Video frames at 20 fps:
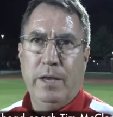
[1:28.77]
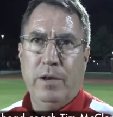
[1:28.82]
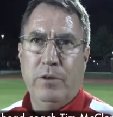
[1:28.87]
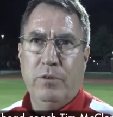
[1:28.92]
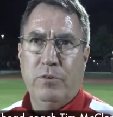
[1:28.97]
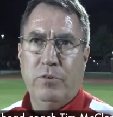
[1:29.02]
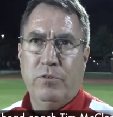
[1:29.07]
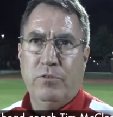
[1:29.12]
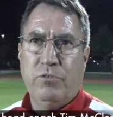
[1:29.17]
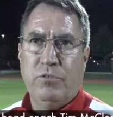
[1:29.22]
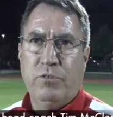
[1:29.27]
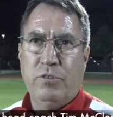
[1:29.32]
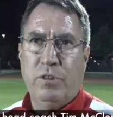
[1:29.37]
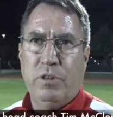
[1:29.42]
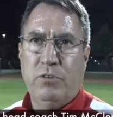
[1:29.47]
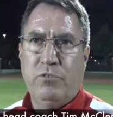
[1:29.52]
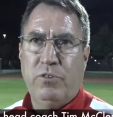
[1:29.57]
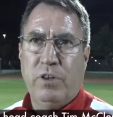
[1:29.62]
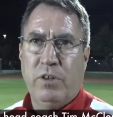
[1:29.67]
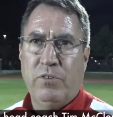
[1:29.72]
You know, there's
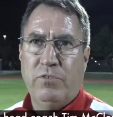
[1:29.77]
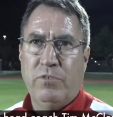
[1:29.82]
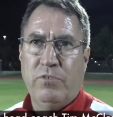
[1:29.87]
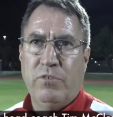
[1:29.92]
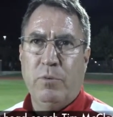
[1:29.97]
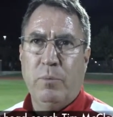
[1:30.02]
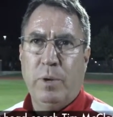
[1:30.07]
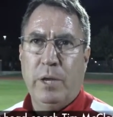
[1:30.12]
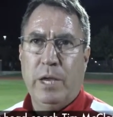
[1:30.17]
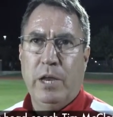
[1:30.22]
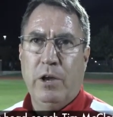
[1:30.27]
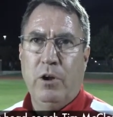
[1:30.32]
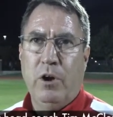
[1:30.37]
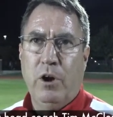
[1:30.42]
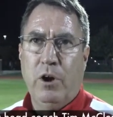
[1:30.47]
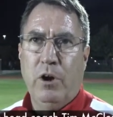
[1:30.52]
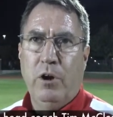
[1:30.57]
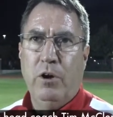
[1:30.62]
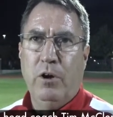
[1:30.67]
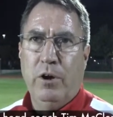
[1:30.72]
the chance of someone getting
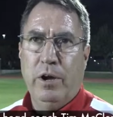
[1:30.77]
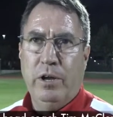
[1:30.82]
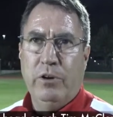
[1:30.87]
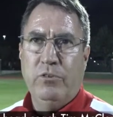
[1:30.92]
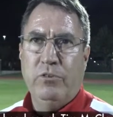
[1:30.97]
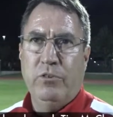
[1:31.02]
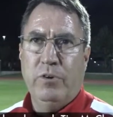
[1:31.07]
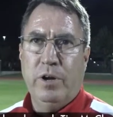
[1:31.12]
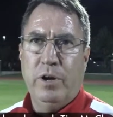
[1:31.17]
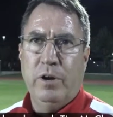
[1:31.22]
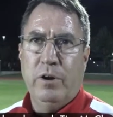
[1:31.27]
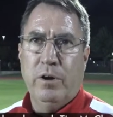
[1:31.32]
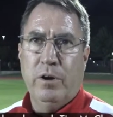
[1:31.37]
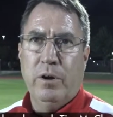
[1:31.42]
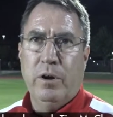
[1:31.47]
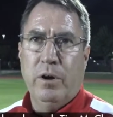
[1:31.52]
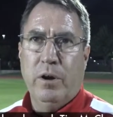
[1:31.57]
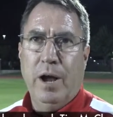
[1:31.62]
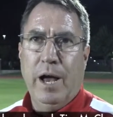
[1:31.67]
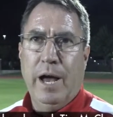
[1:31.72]
hurt or injury
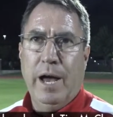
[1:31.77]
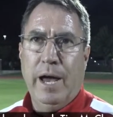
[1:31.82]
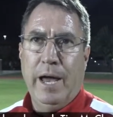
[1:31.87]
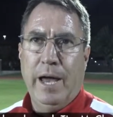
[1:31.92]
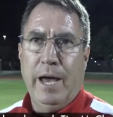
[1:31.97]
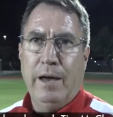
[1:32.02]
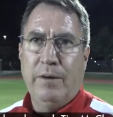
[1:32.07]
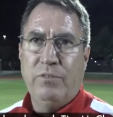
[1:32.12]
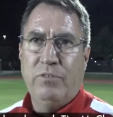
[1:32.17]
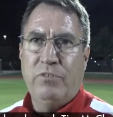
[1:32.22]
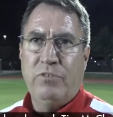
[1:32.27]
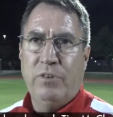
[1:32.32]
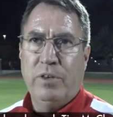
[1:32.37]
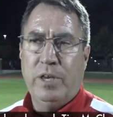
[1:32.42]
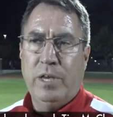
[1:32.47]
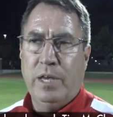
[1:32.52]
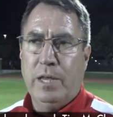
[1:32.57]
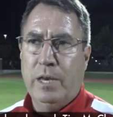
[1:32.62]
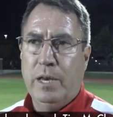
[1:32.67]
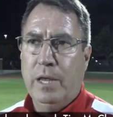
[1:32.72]
or, or high, obviously,
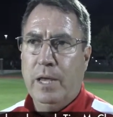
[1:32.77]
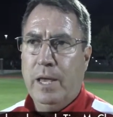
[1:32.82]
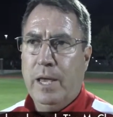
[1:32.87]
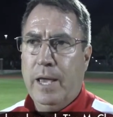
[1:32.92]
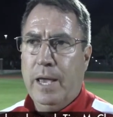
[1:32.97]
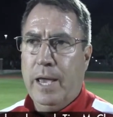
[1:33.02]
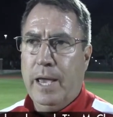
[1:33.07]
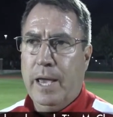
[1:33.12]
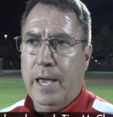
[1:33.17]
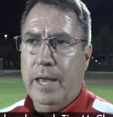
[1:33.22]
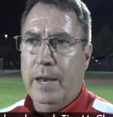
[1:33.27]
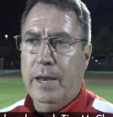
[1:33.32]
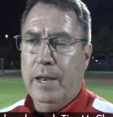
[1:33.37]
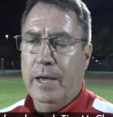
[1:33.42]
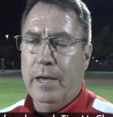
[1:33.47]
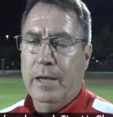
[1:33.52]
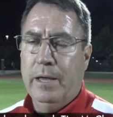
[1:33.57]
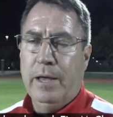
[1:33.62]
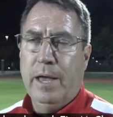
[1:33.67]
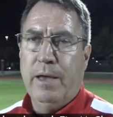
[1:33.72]
and and
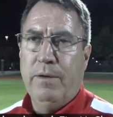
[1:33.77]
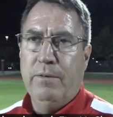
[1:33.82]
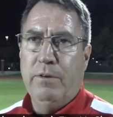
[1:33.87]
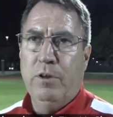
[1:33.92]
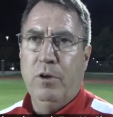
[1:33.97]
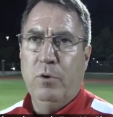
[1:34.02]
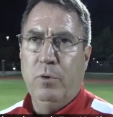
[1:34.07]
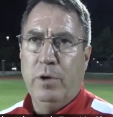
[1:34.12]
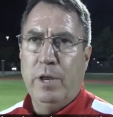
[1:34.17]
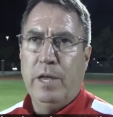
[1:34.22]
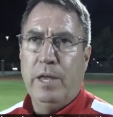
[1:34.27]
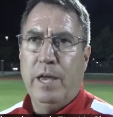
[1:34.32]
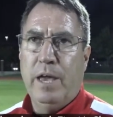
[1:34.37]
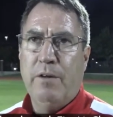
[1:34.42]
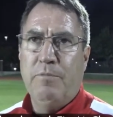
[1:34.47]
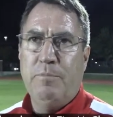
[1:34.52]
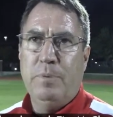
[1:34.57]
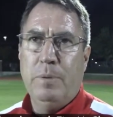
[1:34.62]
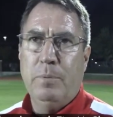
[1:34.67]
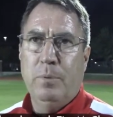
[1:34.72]
uh, have, knowing that you
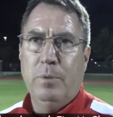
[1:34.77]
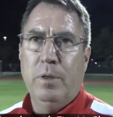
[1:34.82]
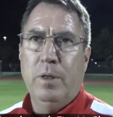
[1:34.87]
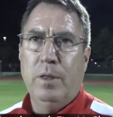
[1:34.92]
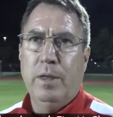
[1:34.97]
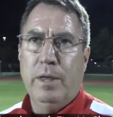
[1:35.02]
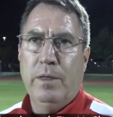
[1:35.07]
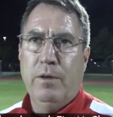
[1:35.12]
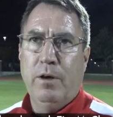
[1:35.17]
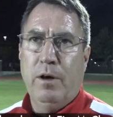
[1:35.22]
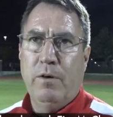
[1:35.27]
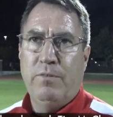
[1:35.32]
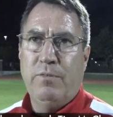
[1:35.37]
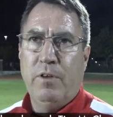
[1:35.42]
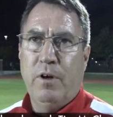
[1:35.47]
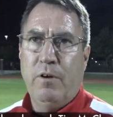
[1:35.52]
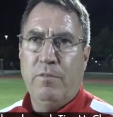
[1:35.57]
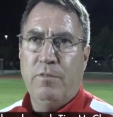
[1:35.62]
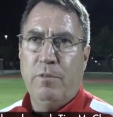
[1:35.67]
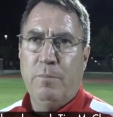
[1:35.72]
have people off
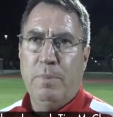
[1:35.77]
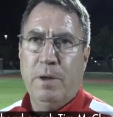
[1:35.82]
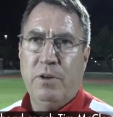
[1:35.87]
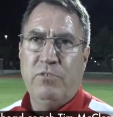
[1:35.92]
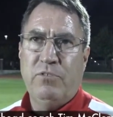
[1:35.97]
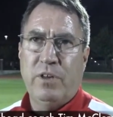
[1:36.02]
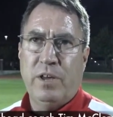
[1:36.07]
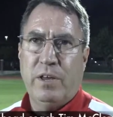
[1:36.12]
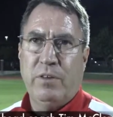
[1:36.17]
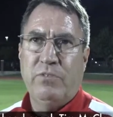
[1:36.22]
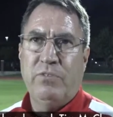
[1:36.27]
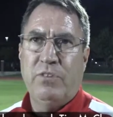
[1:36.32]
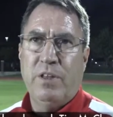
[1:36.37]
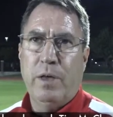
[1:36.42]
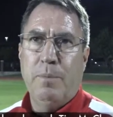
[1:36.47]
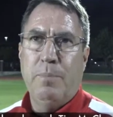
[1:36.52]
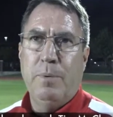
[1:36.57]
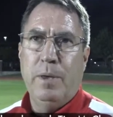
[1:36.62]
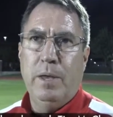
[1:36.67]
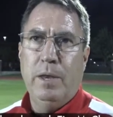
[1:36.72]
the off the bench that can
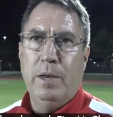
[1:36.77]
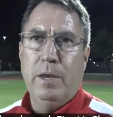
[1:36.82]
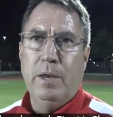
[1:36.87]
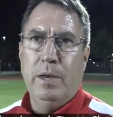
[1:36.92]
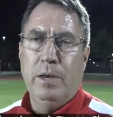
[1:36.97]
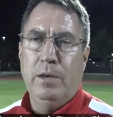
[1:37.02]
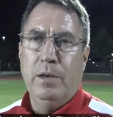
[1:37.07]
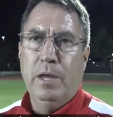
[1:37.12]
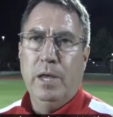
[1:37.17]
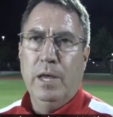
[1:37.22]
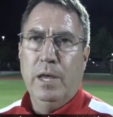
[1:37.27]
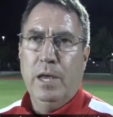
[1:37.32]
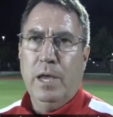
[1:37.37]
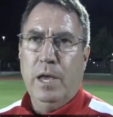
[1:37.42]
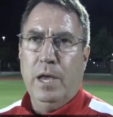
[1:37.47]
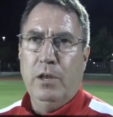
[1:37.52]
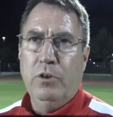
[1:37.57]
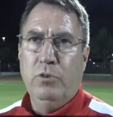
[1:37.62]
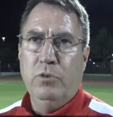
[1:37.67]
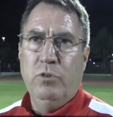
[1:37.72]
step in and,
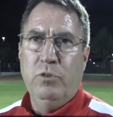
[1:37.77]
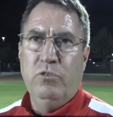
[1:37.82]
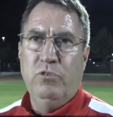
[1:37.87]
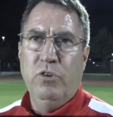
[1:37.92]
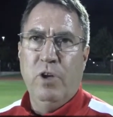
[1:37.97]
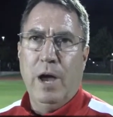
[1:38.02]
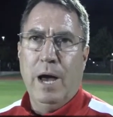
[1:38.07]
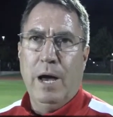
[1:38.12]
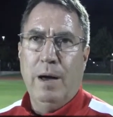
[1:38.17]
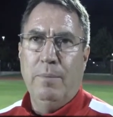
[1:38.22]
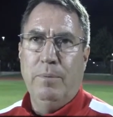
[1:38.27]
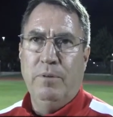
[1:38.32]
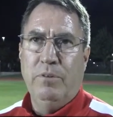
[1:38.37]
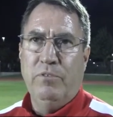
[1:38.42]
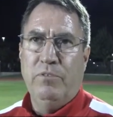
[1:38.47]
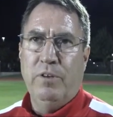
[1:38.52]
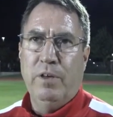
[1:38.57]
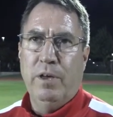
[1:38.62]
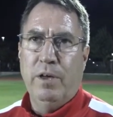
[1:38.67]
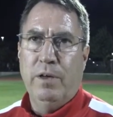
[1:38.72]
and do the job
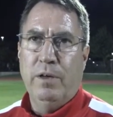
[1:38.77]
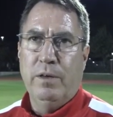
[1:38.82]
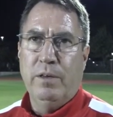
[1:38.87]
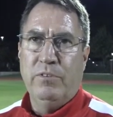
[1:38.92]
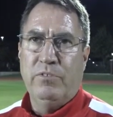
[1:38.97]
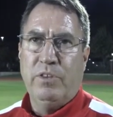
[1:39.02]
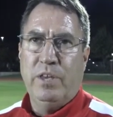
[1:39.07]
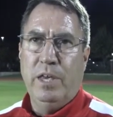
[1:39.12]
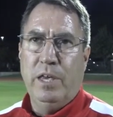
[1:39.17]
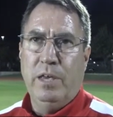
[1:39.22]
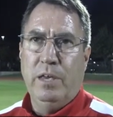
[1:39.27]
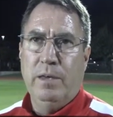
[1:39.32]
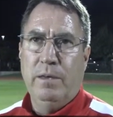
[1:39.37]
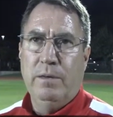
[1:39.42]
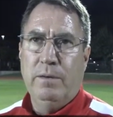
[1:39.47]
is uh, is key.